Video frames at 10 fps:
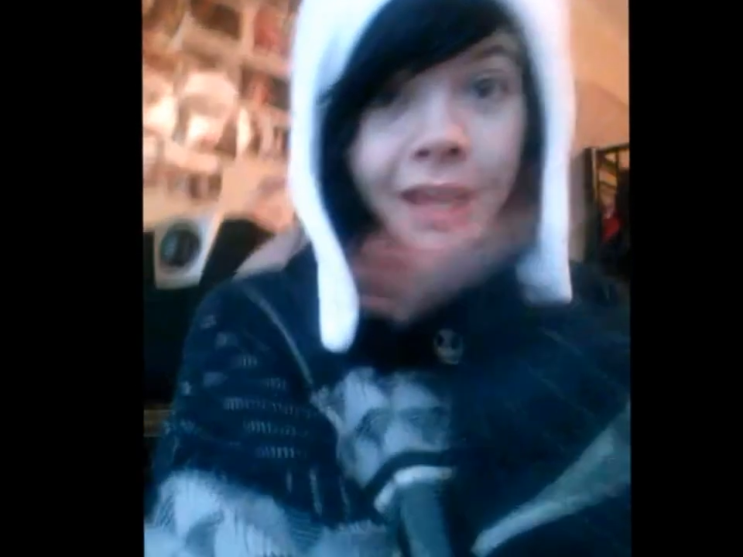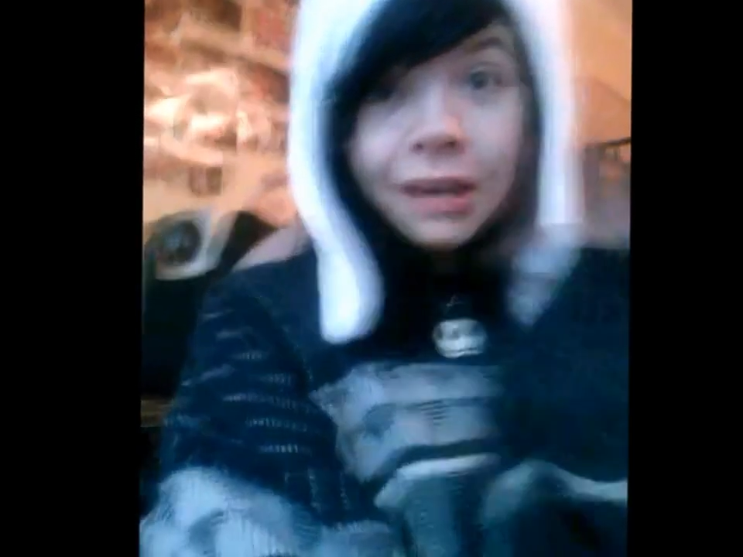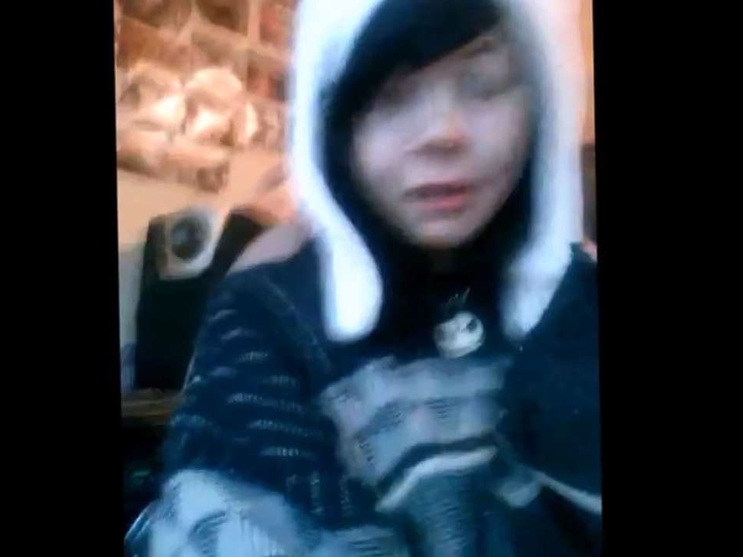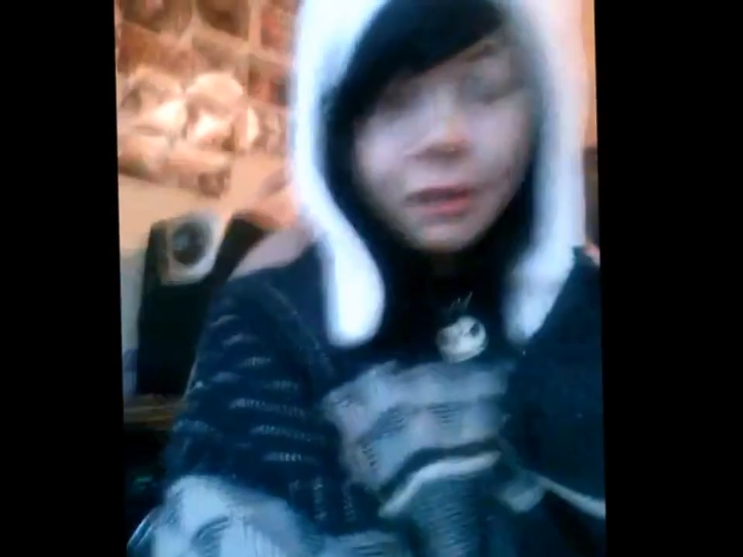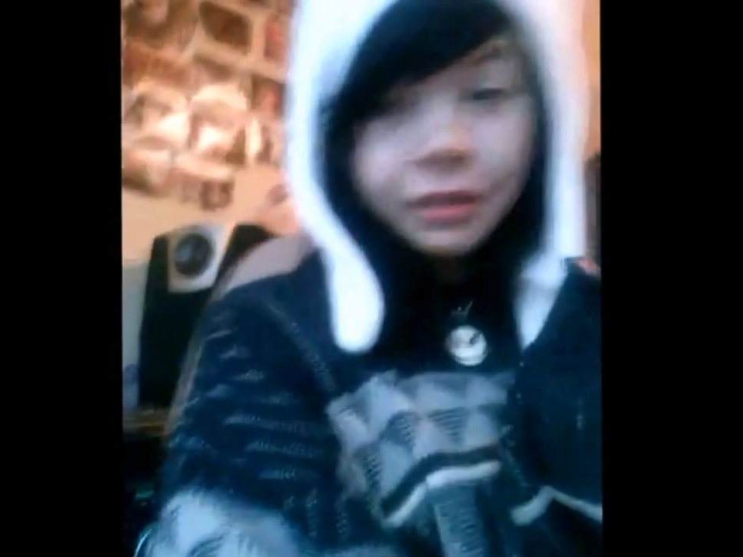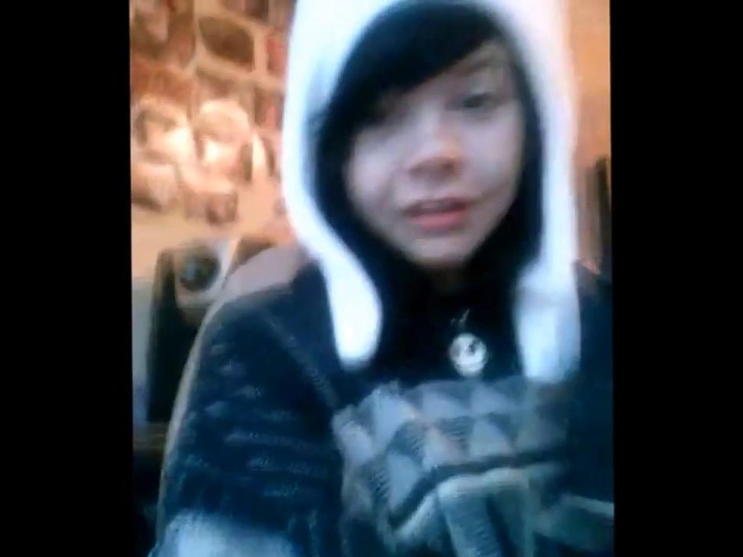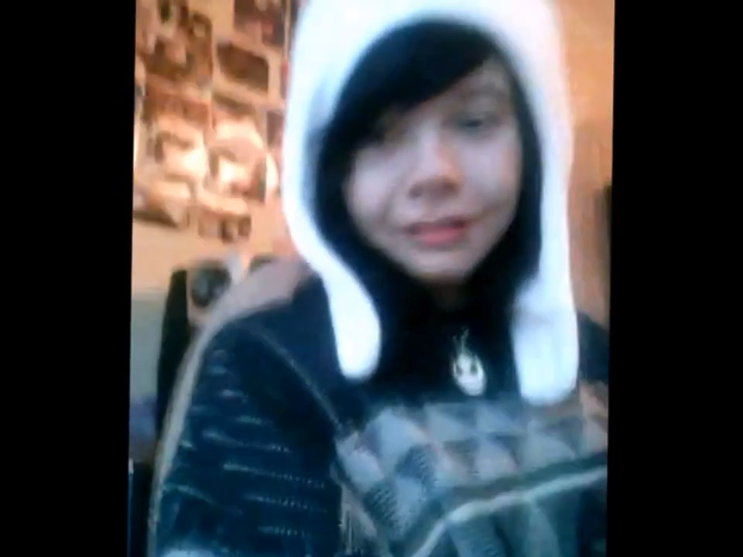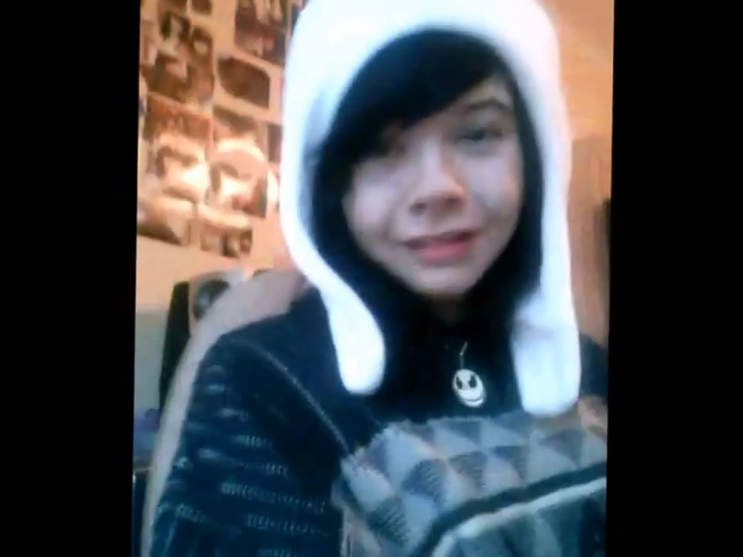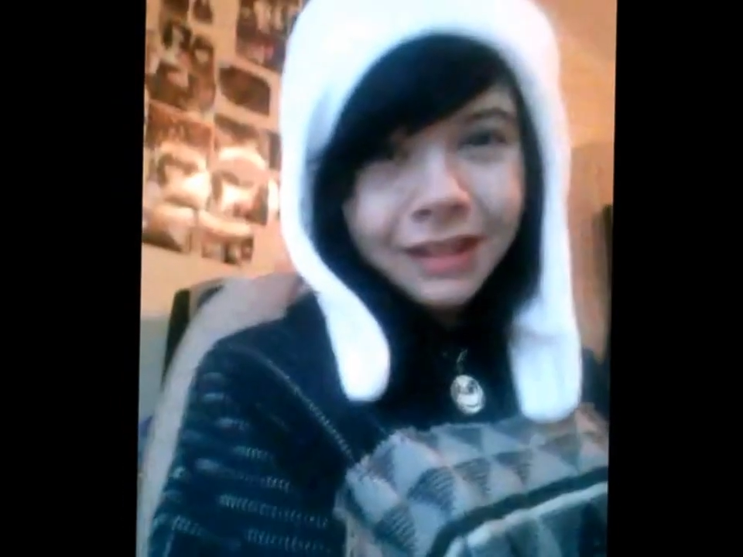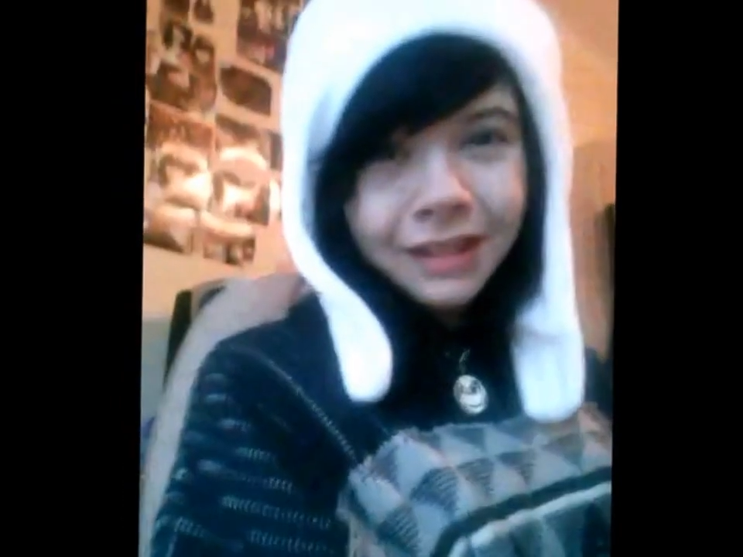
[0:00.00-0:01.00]
Hey Earthlings!
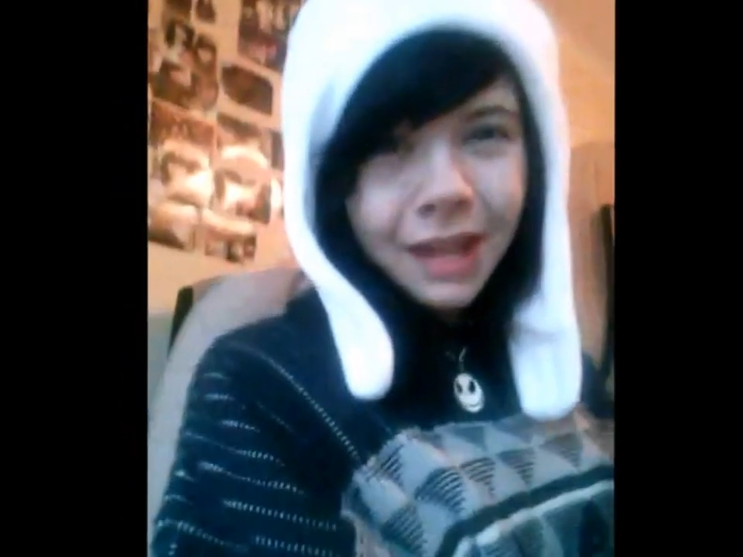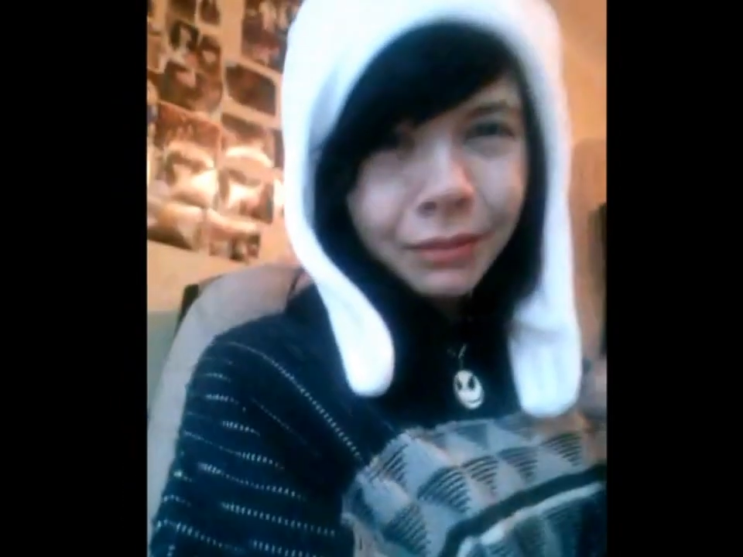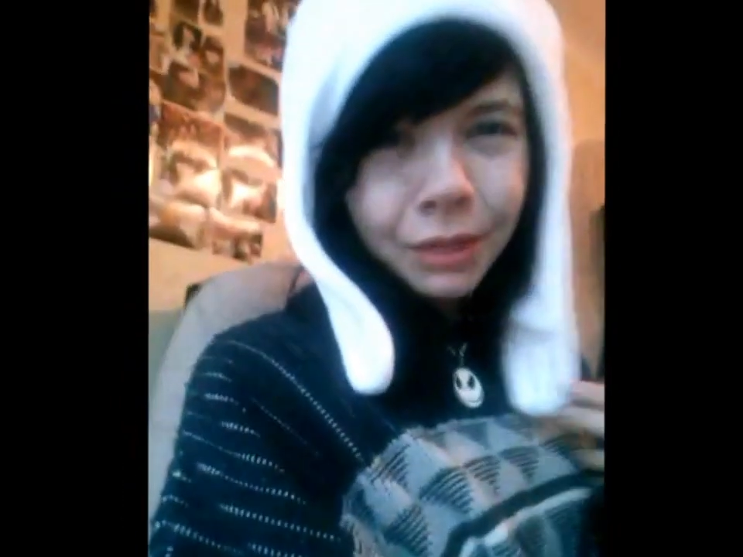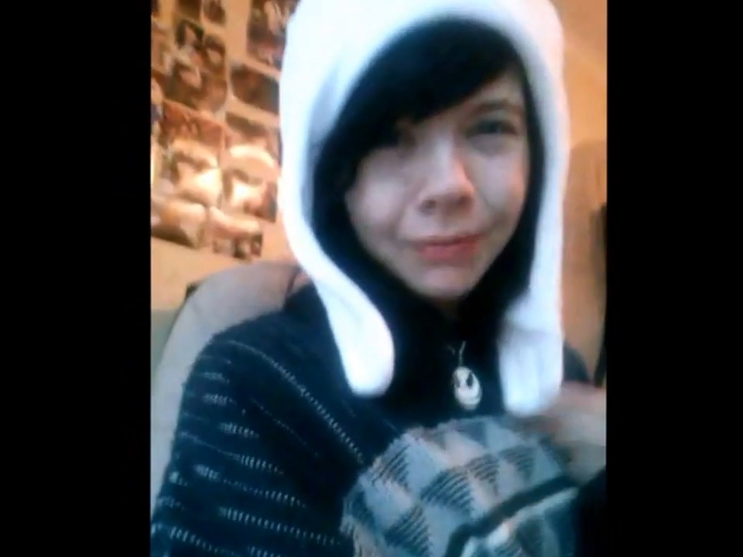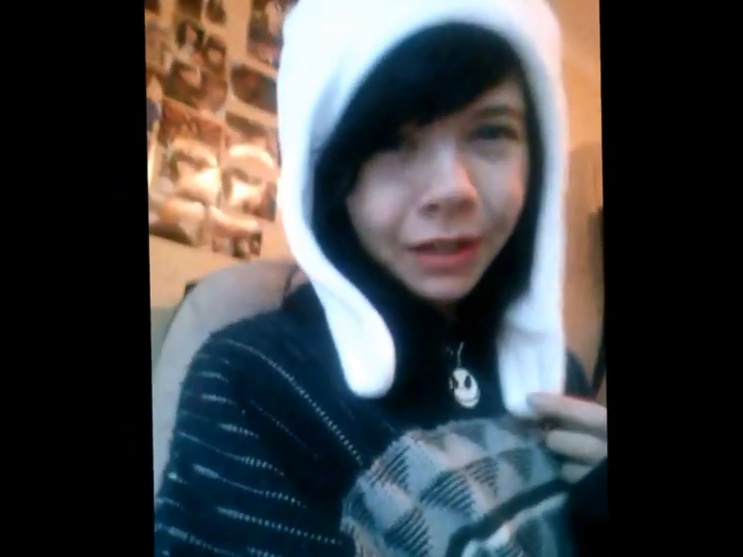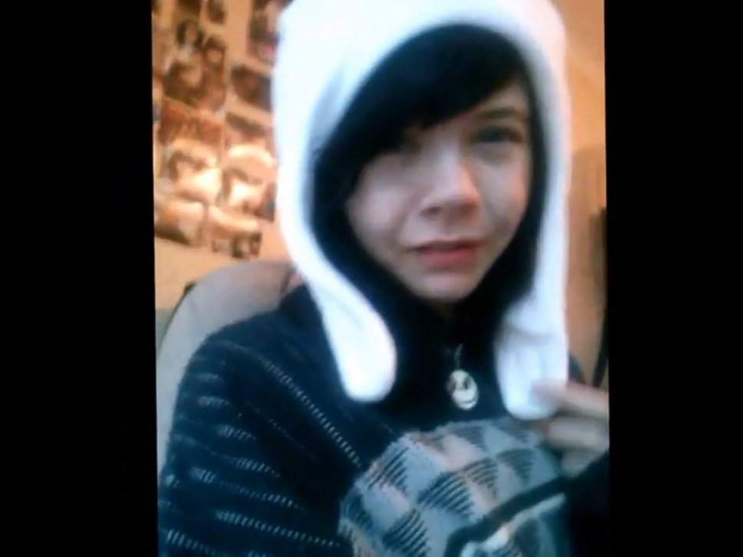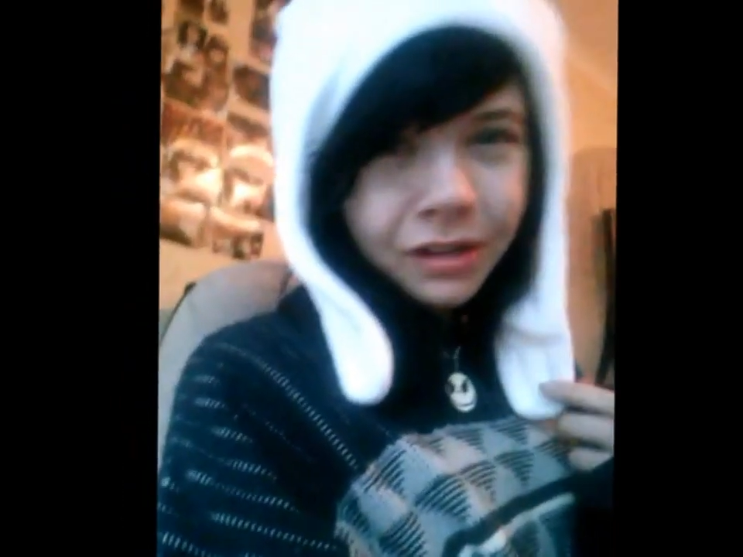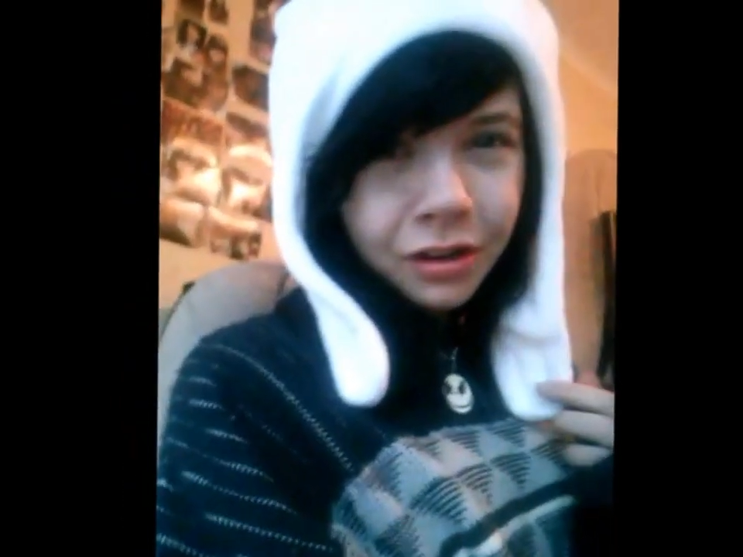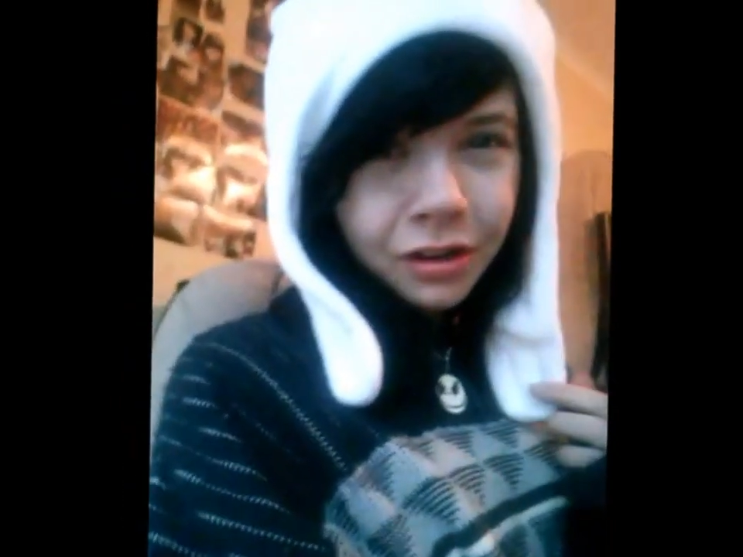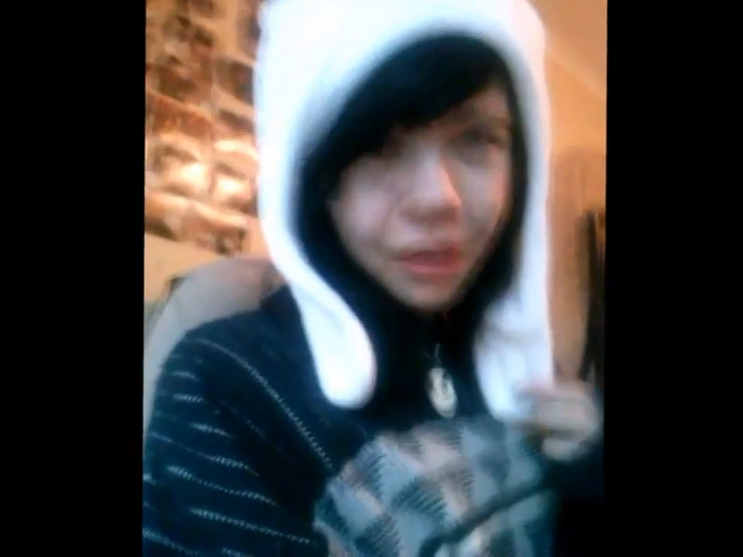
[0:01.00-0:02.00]
Today I'm going to make a
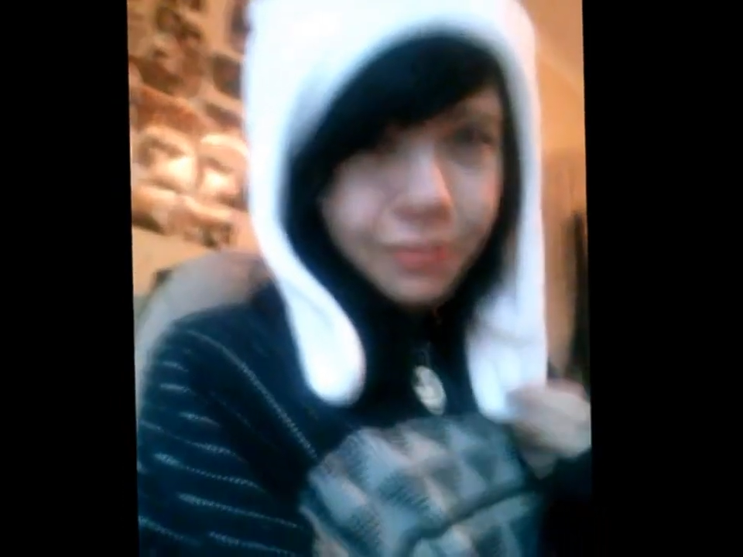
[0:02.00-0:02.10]
video about